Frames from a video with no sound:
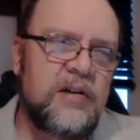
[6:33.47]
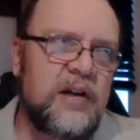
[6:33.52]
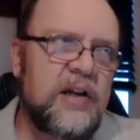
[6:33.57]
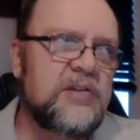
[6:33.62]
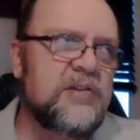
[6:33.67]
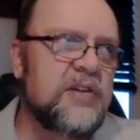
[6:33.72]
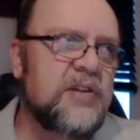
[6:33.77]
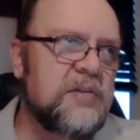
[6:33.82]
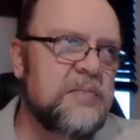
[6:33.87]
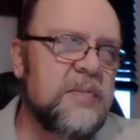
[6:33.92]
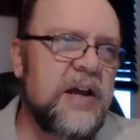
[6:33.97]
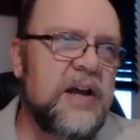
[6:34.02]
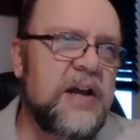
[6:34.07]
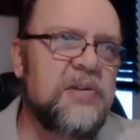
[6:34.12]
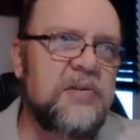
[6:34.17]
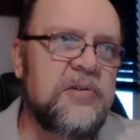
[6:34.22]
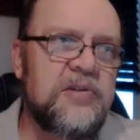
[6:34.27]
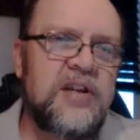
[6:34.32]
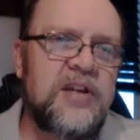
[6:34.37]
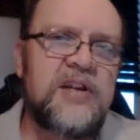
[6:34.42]
Actually, it's
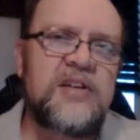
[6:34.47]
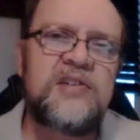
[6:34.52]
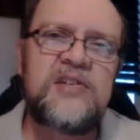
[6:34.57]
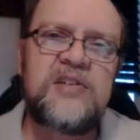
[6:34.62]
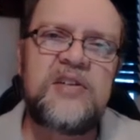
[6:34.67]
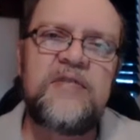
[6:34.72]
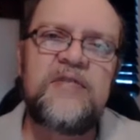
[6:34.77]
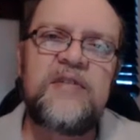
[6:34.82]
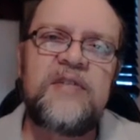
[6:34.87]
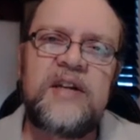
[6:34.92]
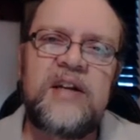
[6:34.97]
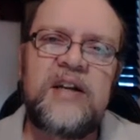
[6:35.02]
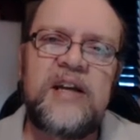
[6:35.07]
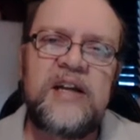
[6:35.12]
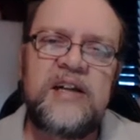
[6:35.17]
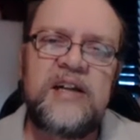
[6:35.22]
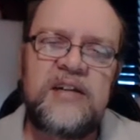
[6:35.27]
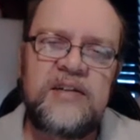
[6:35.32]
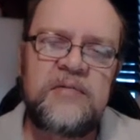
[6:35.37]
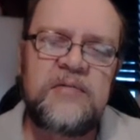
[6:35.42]
Matthew 10, 7 and
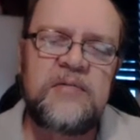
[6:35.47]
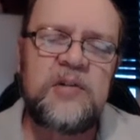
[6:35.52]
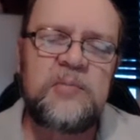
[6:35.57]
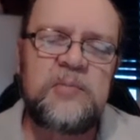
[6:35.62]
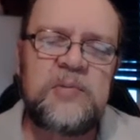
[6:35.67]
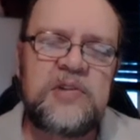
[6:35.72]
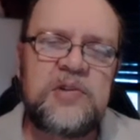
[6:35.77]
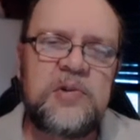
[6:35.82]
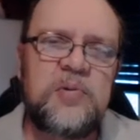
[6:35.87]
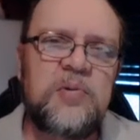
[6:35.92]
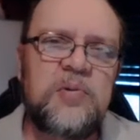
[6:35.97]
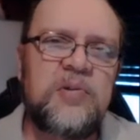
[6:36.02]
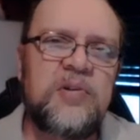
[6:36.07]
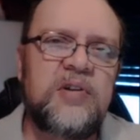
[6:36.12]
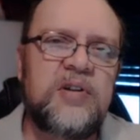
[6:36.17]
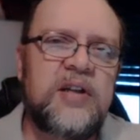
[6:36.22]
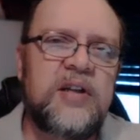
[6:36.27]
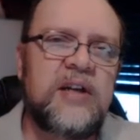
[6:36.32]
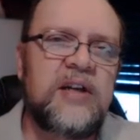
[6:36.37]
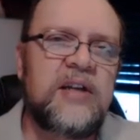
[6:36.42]
8. I
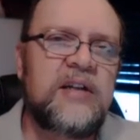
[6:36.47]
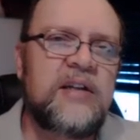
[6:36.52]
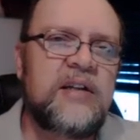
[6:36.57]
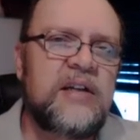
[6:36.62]
misquoted that.